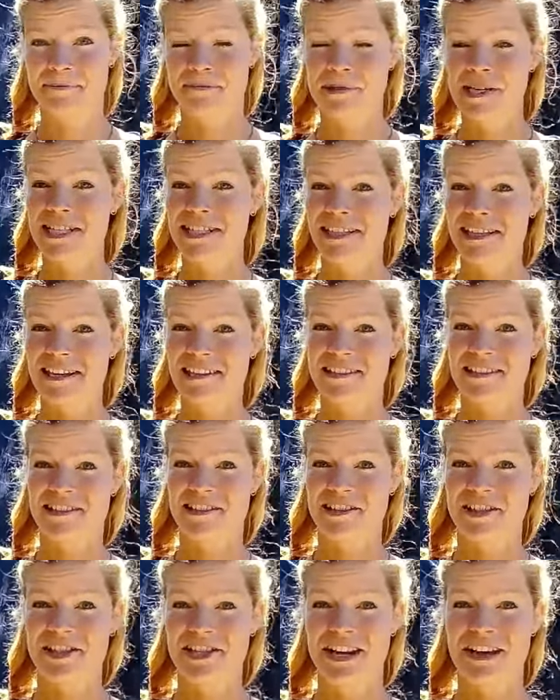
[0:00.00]
Michelin
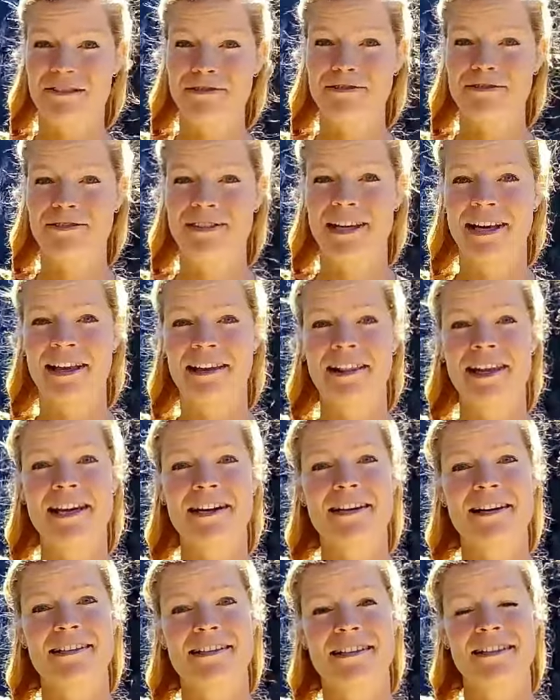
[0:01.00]
star chef and
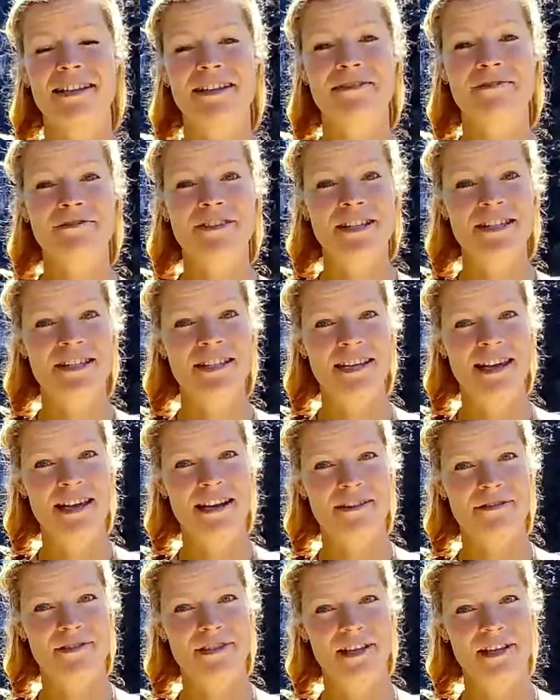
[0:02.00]
later as an
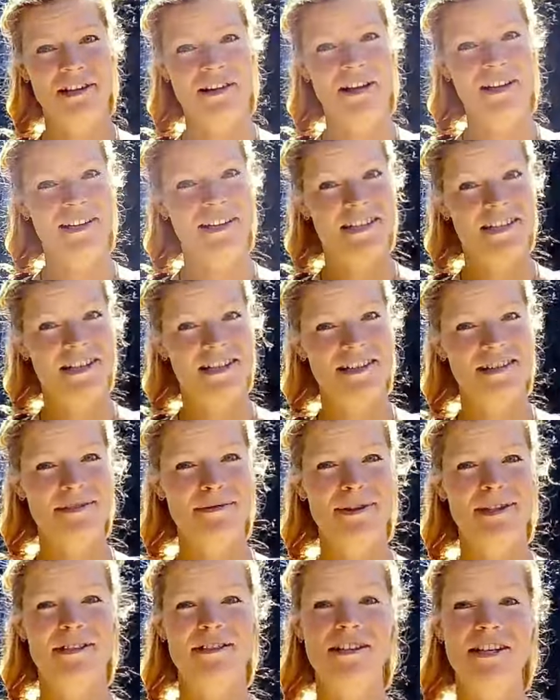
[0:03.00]
investigative psychologist
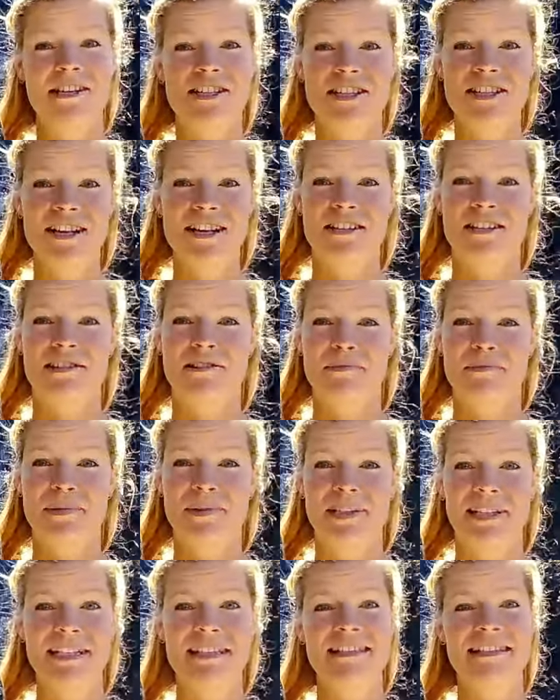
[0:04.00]
with the Dutch National
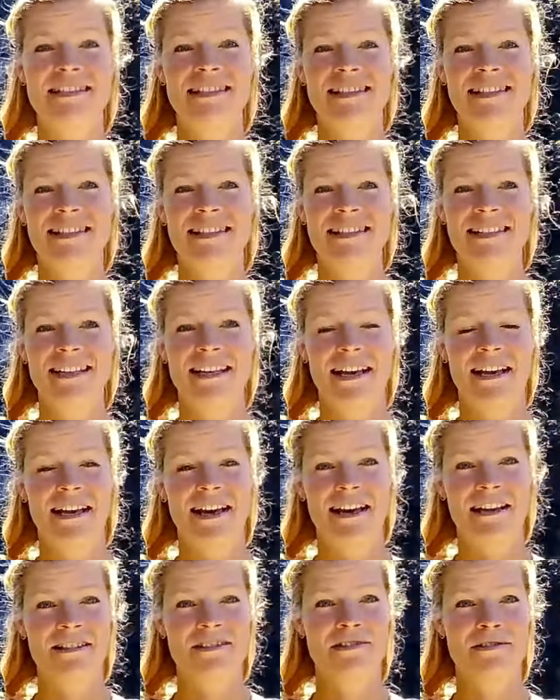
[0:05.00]
Police,
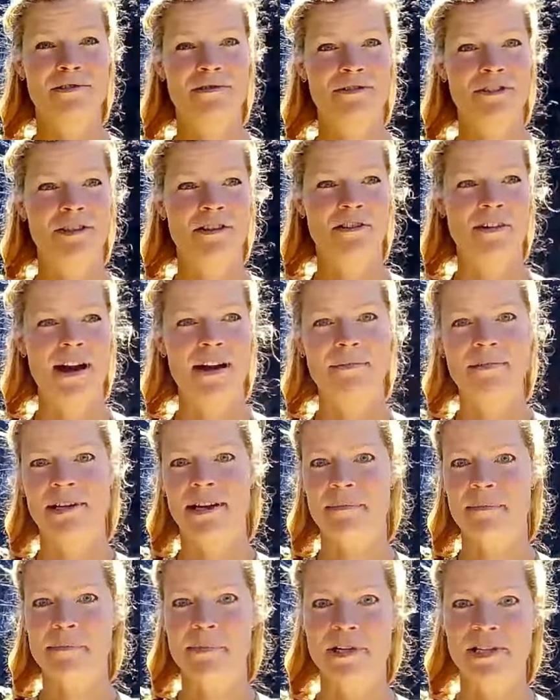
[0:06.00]
solving crimes
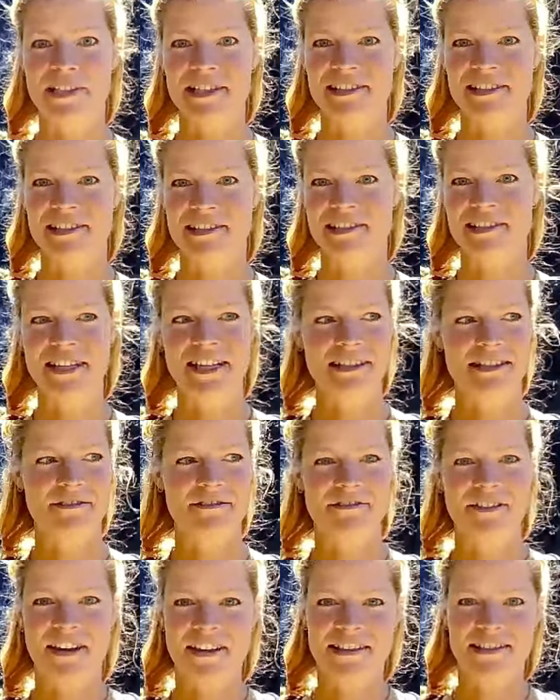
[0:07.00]
like murder, sex
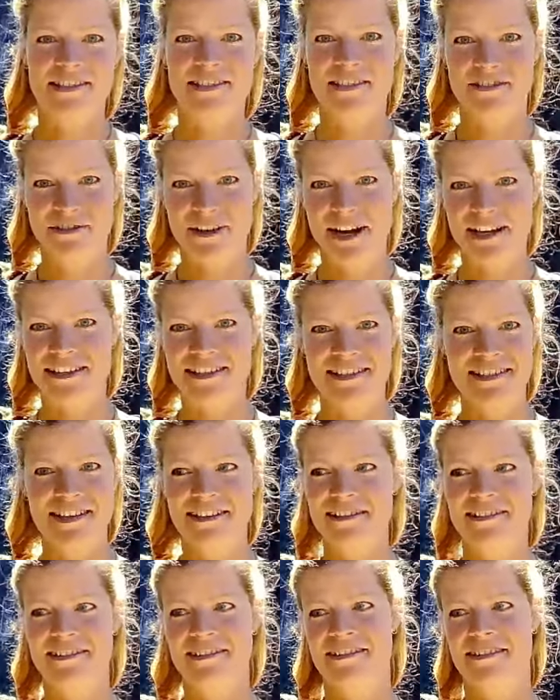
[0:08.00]
offense, threat,
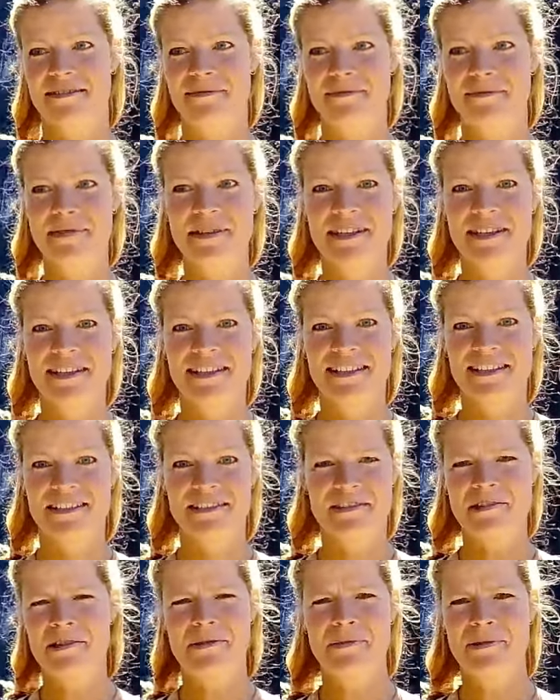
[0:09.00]
terrorism,
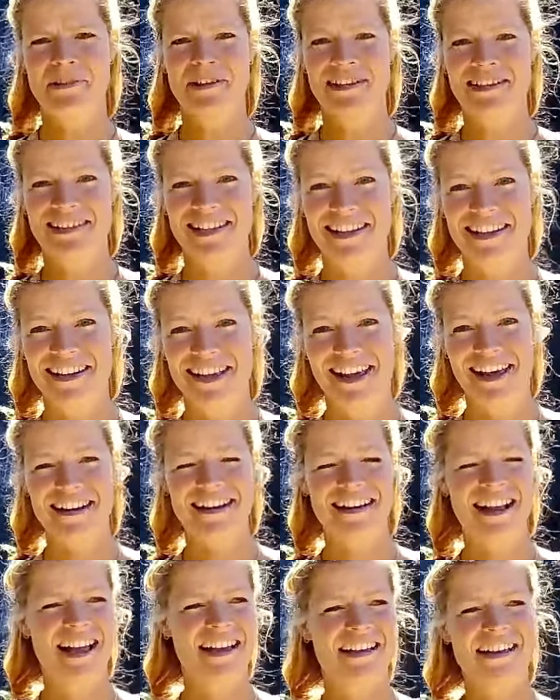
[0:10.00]
horrible things like that.
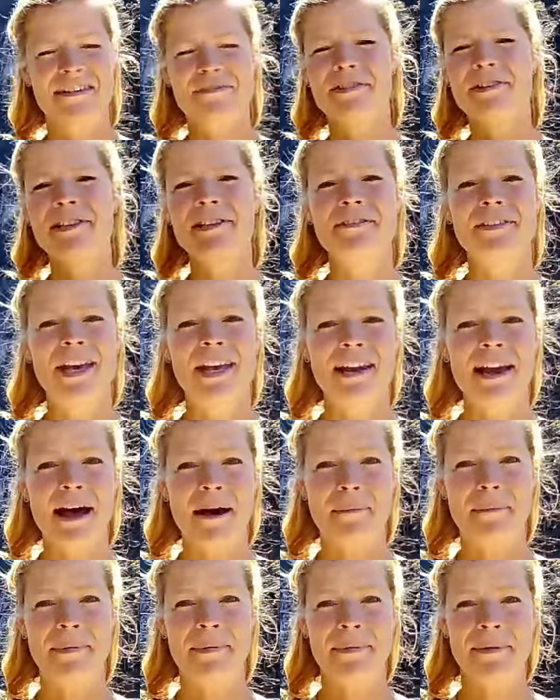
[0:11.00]
I gave all of that
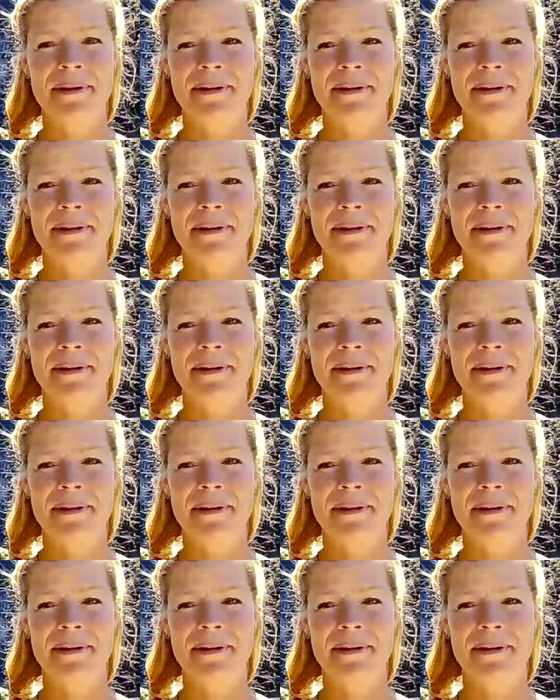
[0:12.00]
up.